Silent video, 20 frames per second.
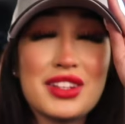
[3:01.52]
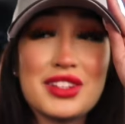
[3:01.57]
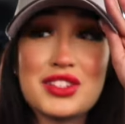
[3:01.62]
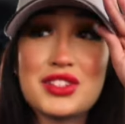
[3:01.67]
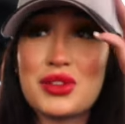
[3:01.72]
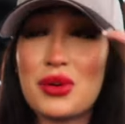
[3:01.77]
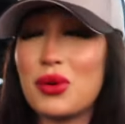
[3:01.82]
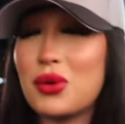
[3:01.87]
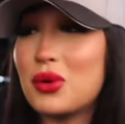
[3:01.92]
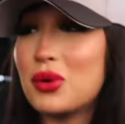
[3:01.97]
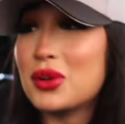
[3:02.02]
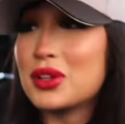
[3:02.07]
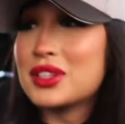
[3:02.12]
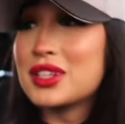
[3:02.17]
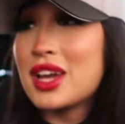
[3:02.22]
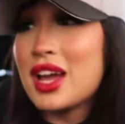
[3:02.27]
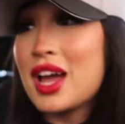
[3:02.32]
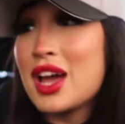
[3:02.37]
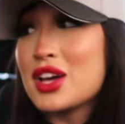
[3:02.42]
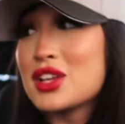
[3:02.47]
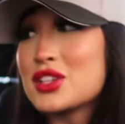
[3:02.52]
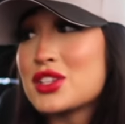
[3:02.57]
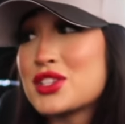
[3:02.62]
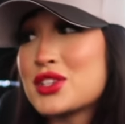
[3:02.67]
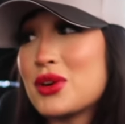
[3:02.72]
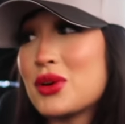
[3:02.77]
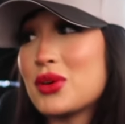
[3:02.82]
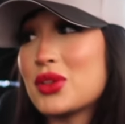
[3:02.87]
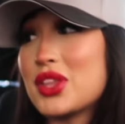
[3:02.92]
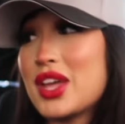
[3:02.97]
years old,
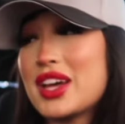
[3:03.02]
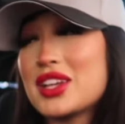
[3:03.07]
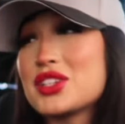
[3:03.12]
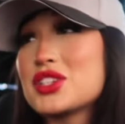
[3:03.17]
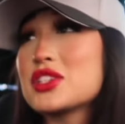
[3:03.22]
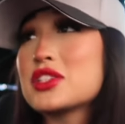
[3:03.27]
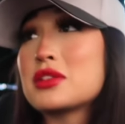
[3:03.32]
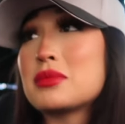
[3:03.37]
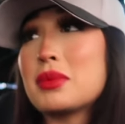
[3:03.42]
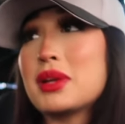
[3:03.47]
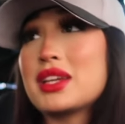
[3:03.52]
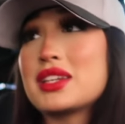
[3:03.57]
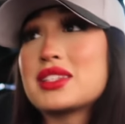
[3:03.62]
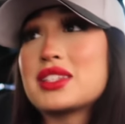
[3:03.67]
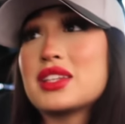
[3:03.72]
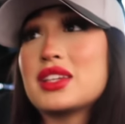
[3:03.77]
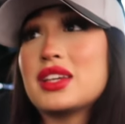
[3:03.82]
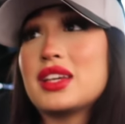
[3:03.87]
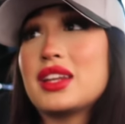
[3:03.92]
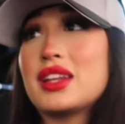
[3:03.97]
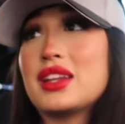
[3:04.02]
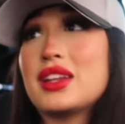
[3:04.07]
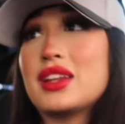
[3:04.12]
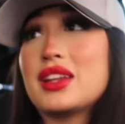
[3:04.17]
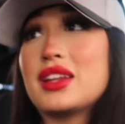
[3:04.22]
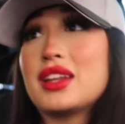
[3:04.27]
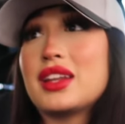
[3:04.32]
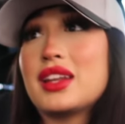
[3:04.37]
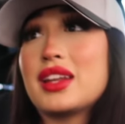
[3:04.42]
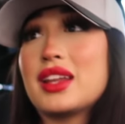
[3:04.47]
so that just makes it
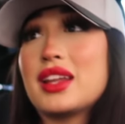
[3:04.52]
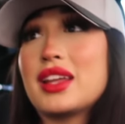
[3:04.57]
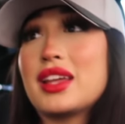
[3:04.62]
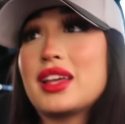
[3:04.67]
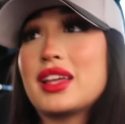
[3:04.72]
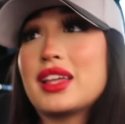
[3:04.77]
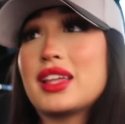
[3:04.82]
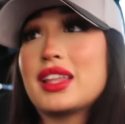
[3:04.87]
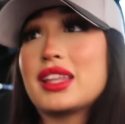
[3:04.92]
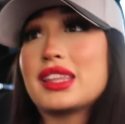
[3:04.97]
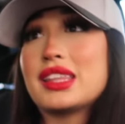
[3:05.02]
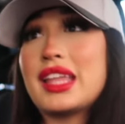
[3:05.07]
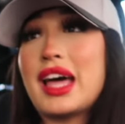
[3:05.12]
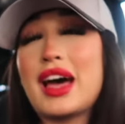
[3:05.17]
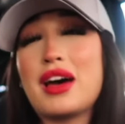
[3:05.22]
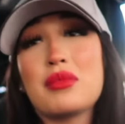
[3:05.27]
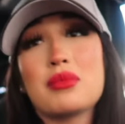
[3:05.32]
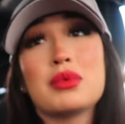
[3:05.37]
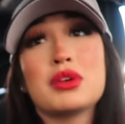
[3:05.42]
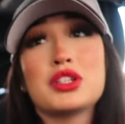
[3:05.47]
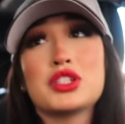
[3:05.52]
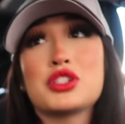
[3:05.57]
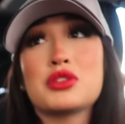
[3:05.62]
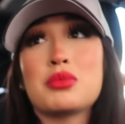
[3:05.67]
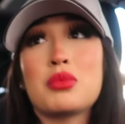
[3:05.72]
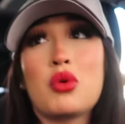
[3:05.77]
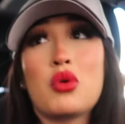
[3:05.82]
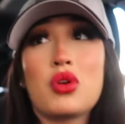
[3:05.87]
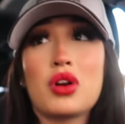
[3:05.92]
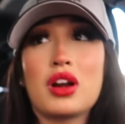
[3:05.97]
that
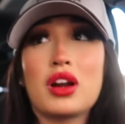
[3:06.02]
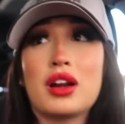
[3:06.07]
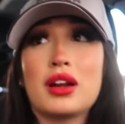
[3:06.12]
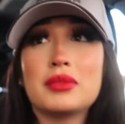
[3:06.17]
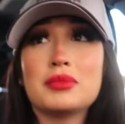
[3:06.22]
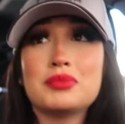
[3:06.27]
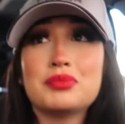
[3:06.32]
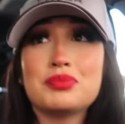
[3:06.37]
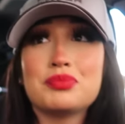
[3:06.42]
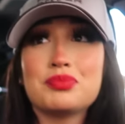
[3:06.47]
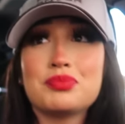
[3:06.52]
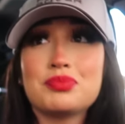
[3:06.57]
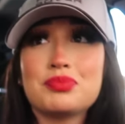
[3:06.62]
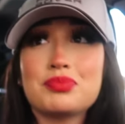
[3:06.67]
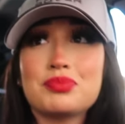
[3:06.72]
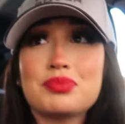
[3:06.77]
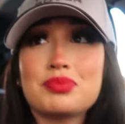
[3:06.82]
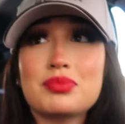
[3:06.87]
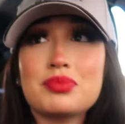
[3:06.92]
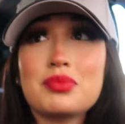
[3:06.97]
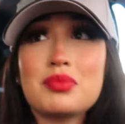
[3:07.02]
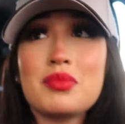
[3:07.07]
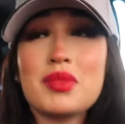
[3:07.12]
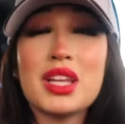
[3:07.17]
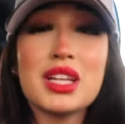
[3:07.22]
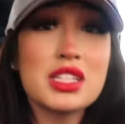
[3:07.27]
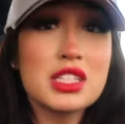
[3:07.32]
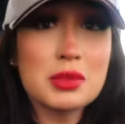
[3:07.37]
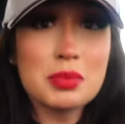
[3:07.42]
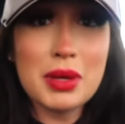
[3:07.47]
much more
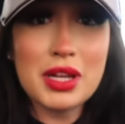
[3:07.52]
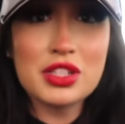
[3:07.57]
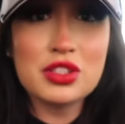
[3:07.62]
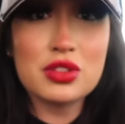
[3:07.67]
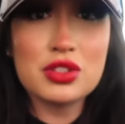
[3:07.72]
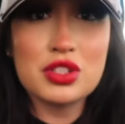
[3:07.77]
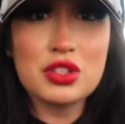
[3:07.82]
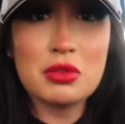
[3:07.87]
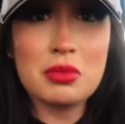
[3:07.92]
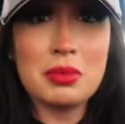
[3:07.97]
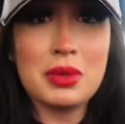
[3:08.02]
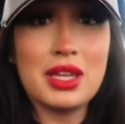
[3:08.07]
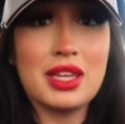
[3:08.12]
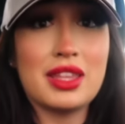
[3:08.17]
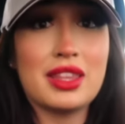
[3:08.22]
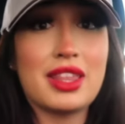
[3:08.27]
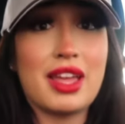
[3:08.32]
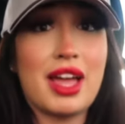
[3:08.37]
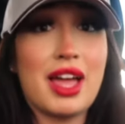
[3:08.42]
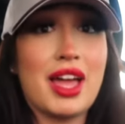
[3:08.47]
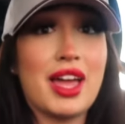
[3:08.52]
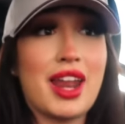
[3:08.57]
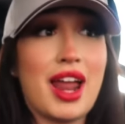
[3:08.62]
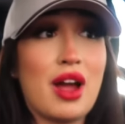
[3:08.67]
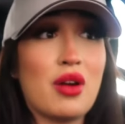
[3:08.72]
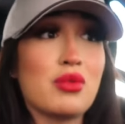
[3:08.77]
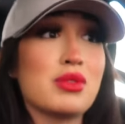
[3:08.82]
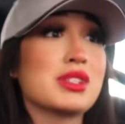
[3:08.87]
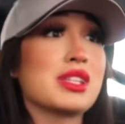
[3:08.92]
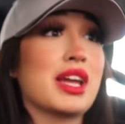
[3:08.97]
special to me that
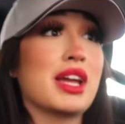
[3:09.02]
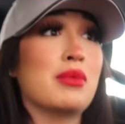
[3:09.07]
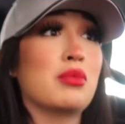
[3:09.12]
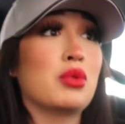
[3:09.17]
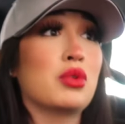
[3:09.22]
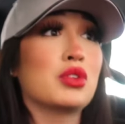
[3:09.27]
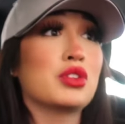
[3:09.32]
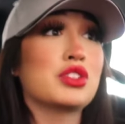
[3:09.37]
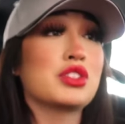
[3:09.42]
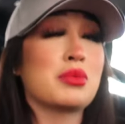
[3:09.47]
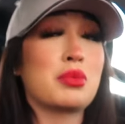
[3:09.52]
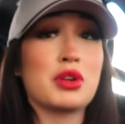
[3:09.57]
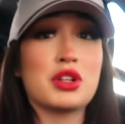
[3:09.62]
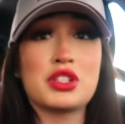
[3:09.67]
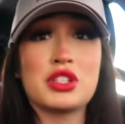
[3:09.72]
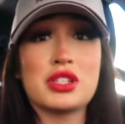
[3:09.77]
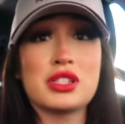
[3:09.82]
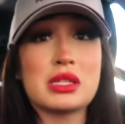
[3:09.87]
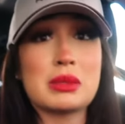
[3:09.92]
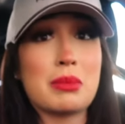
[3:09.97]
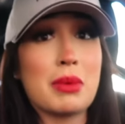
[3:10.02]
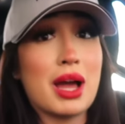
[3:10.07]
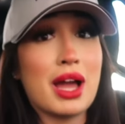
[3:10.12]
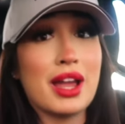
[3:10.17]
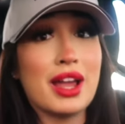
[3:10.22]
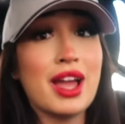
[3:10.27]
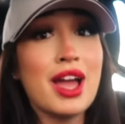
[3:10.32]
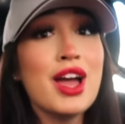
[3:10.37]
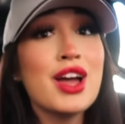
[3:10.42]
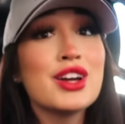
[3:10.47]
I was able to purchase
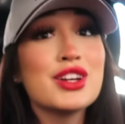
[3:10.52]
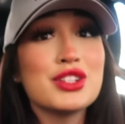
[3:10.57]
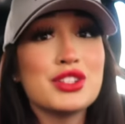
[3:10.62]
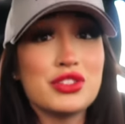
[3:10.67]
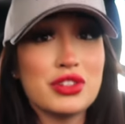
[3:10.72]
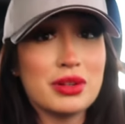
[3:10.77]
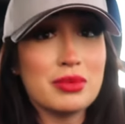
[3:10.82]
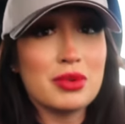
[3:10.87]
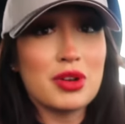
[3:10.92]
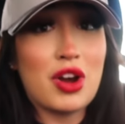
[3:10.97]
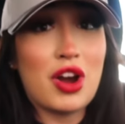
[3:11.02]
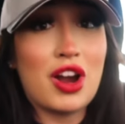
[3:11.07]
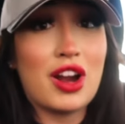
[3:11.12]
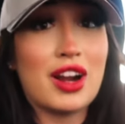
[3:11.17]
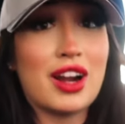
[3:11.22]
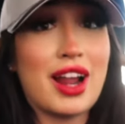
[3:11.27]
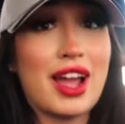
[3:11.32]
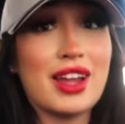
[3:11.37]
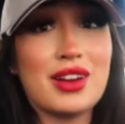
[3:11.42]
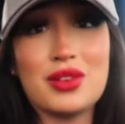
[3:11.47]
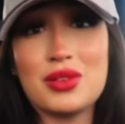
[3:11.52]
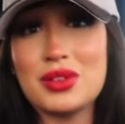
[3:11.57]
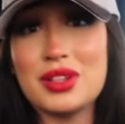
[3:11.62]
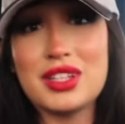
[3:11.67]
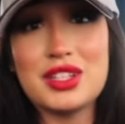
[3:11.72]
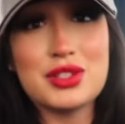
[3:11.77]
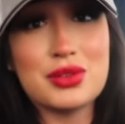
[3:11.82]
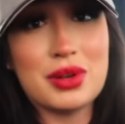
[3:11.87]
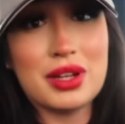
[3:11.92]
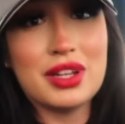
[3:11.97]
my dream car at
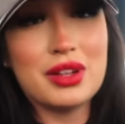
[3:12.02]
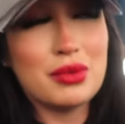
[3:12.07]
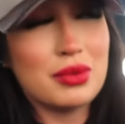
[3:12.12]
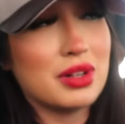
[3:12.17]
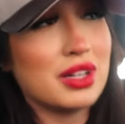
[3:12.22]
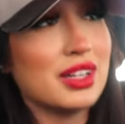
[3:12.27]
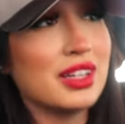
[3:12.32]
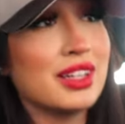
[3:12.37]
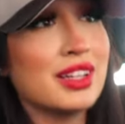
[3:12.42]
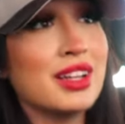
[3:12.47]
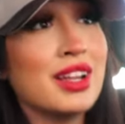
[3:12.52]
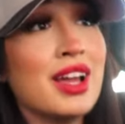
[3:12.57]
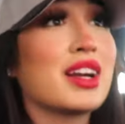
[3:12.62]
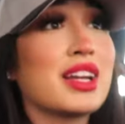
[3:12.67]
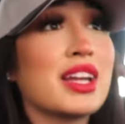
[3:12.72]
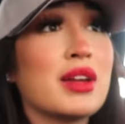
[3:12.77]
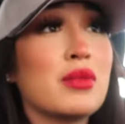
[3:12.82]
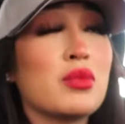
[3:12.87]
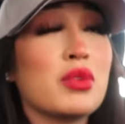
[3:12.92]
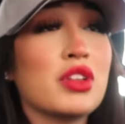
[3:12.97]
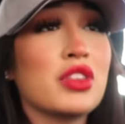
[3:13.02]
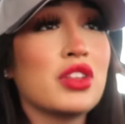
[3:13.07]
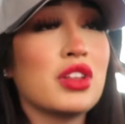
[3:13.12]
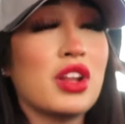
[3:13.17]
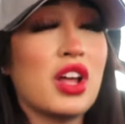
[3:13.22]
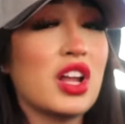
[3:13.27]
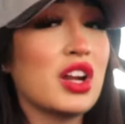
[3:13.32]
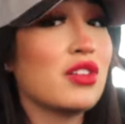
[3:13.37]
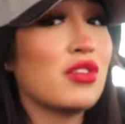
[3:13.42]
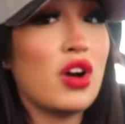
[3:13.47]
only 21. It came with a
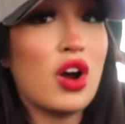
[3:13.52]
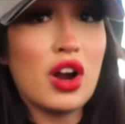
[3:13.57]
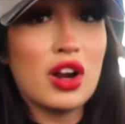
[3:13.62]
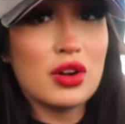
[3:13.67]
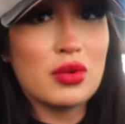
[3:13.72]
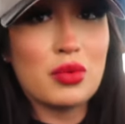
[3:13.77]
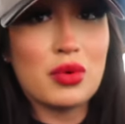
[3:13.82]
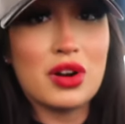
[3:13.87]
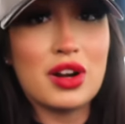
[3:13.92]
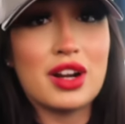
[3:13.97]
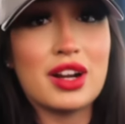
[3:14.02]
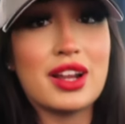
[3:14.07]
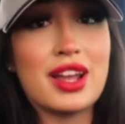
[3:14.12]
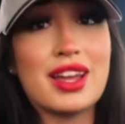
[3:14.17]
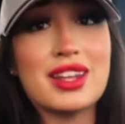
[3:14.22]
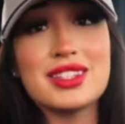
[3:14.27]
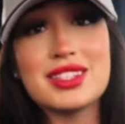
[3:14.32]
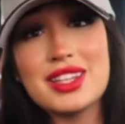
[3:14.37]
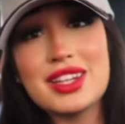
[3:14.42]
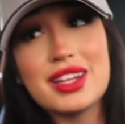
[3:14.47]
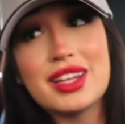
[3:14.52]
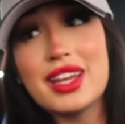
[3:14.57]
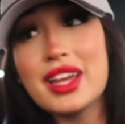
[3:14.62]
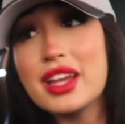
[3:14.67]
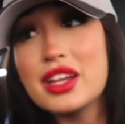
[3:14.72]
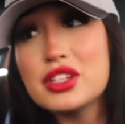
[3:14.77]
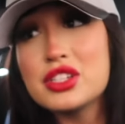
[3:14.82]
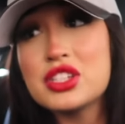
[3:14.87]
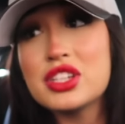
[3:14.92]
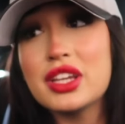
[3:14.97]
lot of hard work and
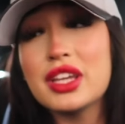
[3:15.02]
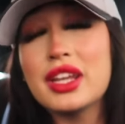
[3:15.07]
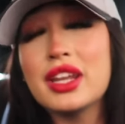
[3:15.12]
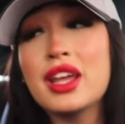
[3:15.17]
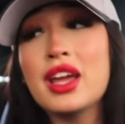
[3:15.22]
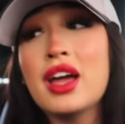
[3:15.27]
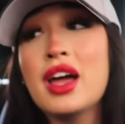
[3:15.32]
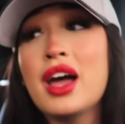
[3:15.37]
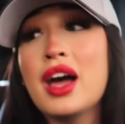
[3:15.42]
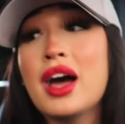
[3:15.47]
dedication.